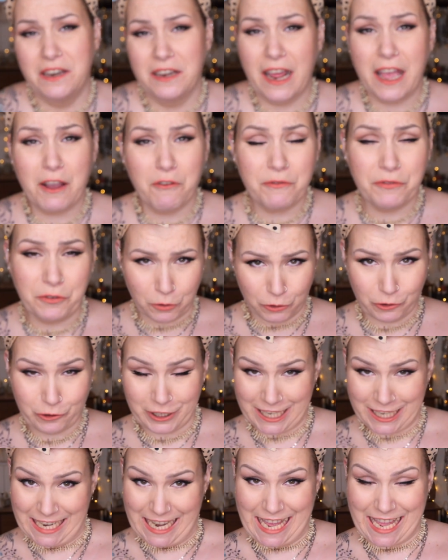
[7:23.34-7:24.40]
Now,
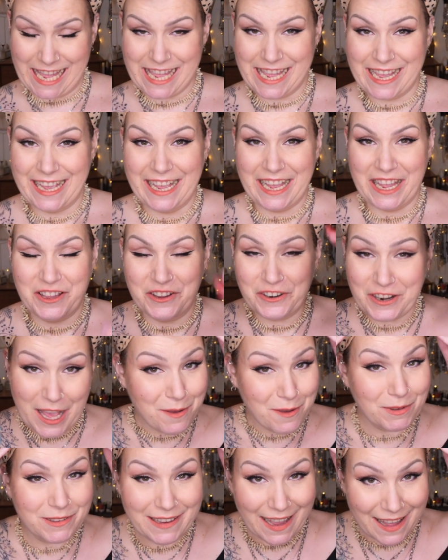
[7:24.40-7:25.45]
unfortunately, you're not
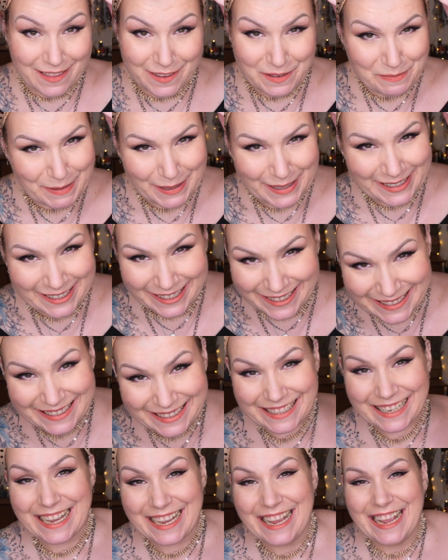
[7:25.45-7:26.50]
able to get this
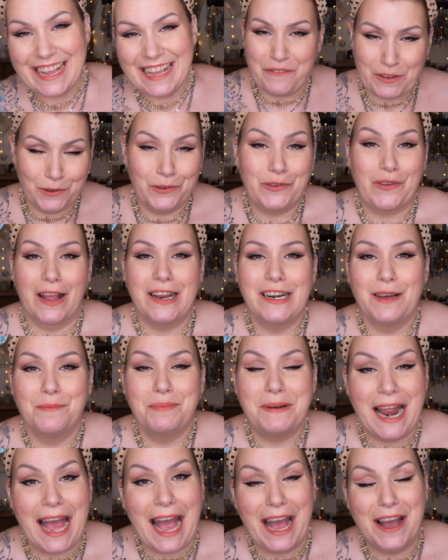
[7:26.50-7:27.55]
box. If you sign
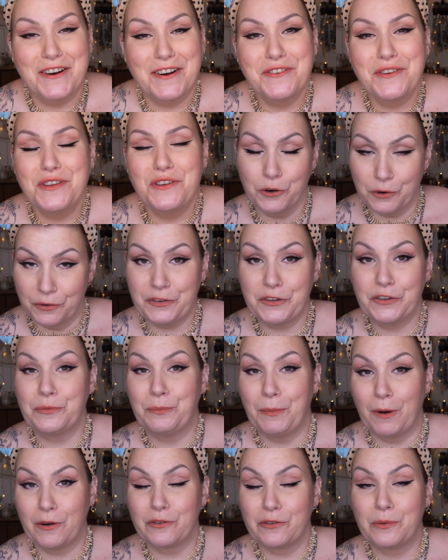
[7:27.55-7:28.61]
up now, your
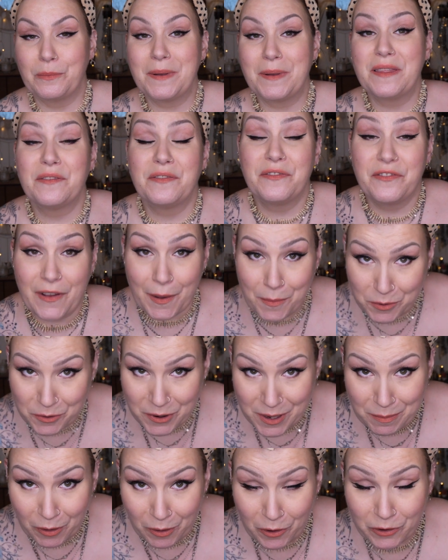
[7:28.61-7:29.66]
first box will be the
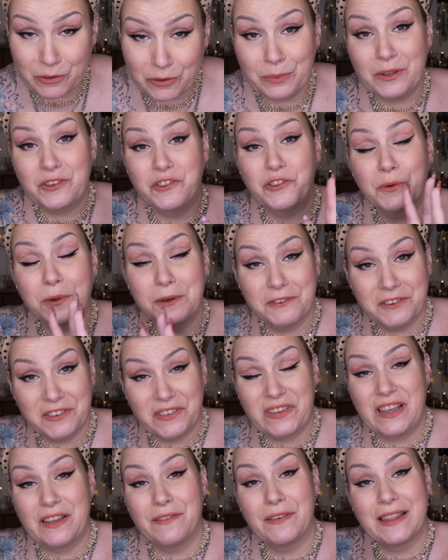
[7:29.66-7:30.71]
February box, which you will
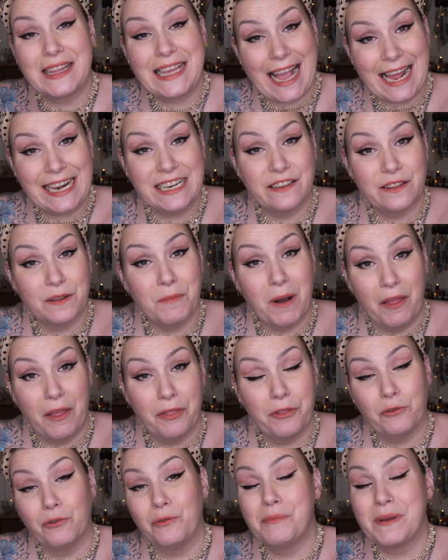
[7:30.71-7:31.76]
receive at the end of the
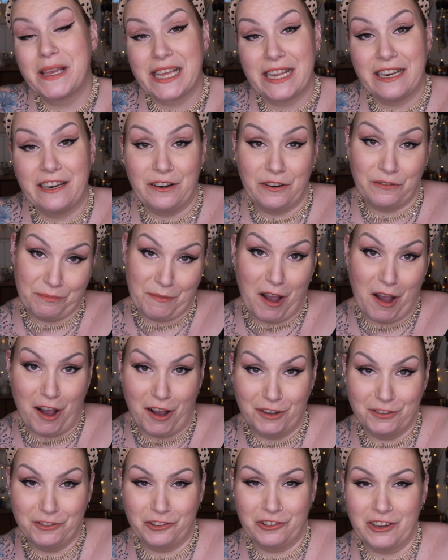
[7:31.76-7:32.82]
month or beginning of
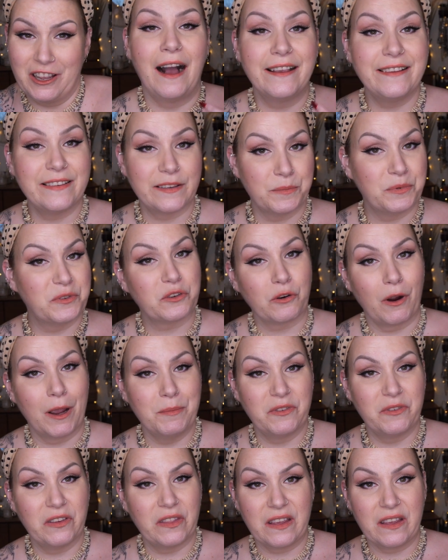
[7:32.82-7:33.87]
March. I
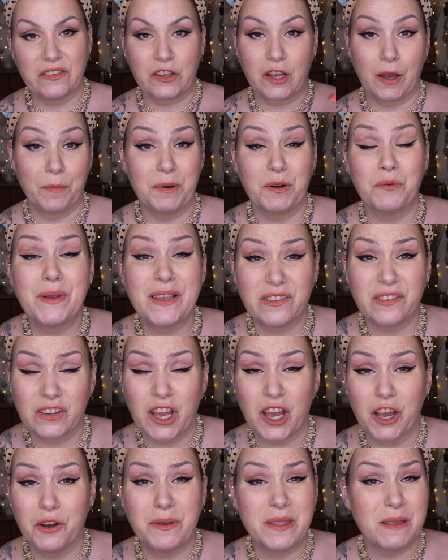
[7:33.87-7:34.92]
subscribed to this a couple of weeks
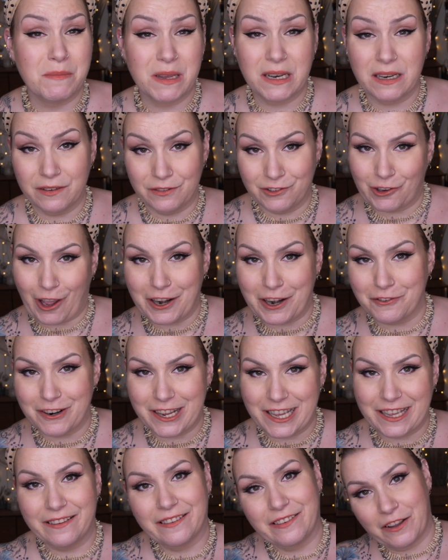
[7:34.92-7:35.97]
ago in the middle of
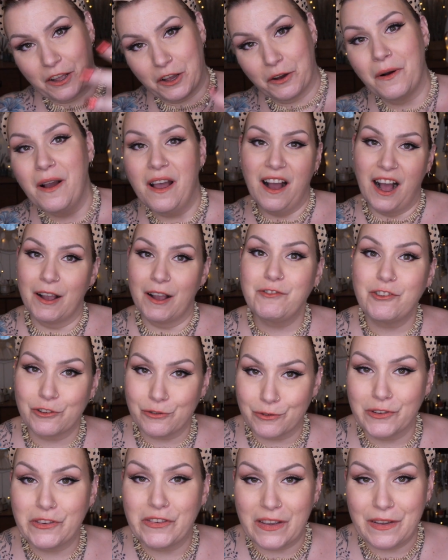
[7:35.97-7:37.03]
January, so I'm
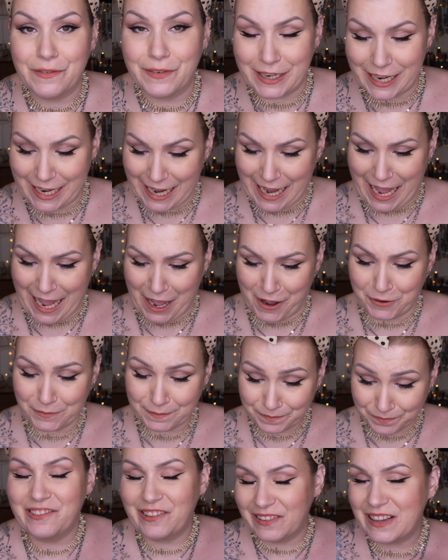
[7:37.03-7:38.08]
just receiving it
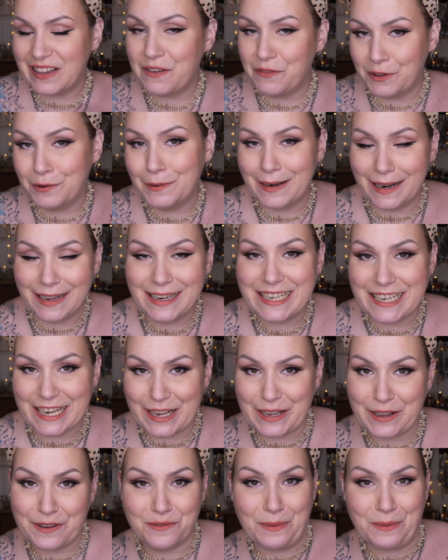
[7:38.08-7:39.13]
now. Just to give you an
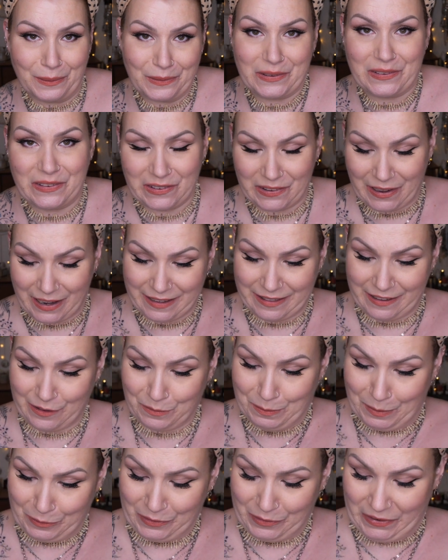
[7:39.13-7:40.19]
idea of what's inside
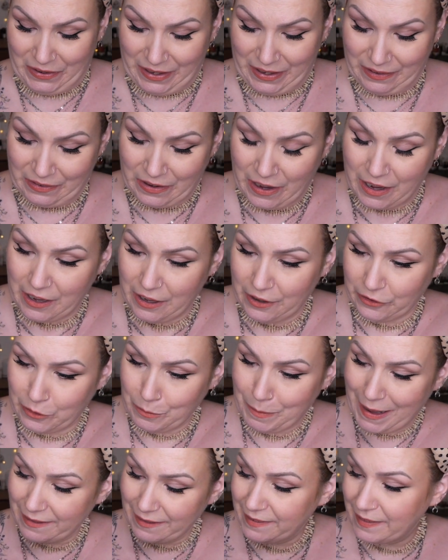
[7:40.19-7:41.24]
these boxes.
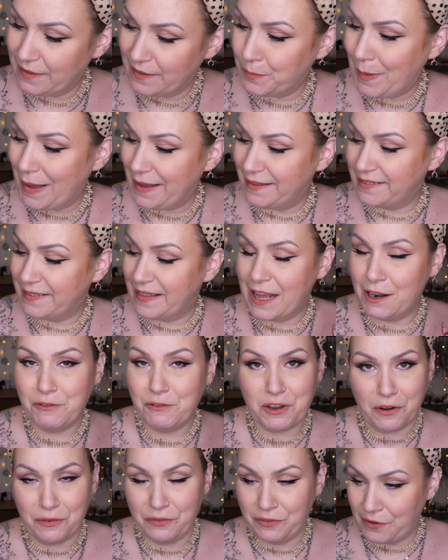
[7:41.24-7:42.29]
So back to this base then,
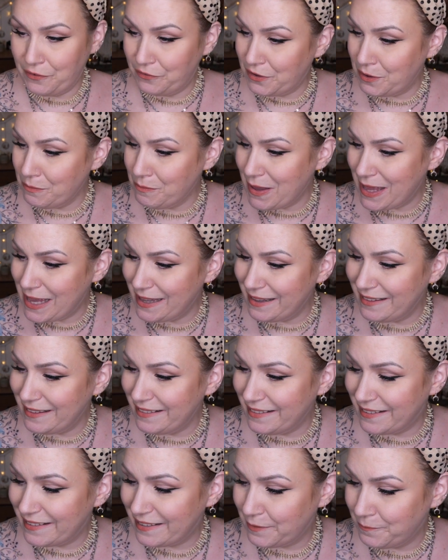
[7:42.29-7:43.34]
we've got 50
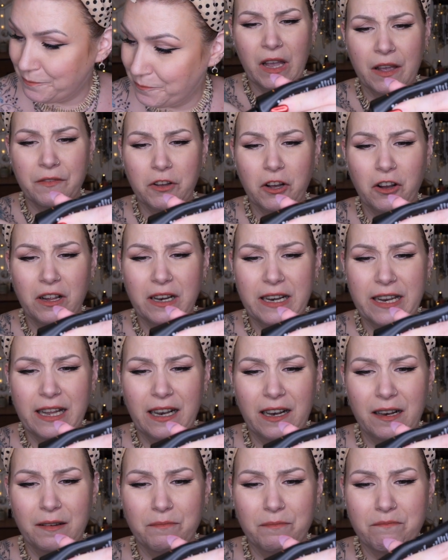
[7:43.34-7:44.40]
mils. I've got a
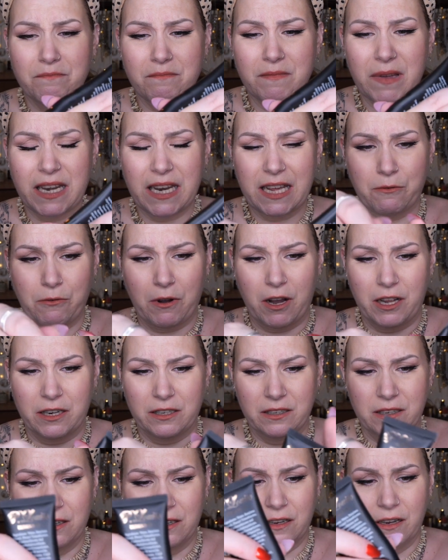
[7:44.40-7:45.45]
little mini
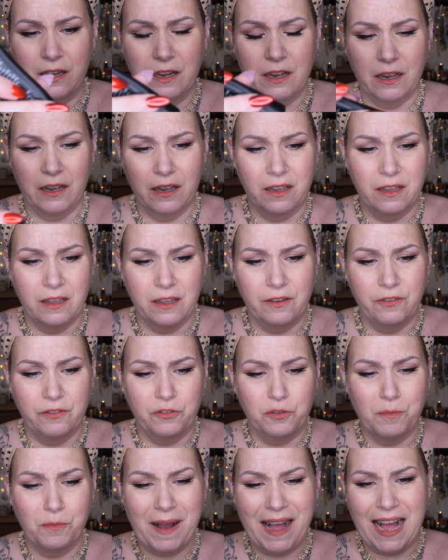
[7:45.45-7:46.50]
one
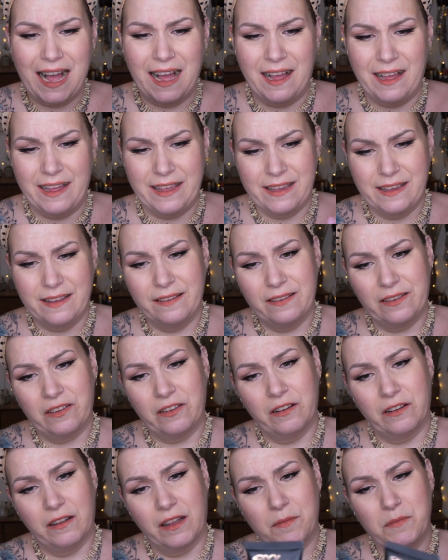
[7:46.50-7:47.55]
for my eyes.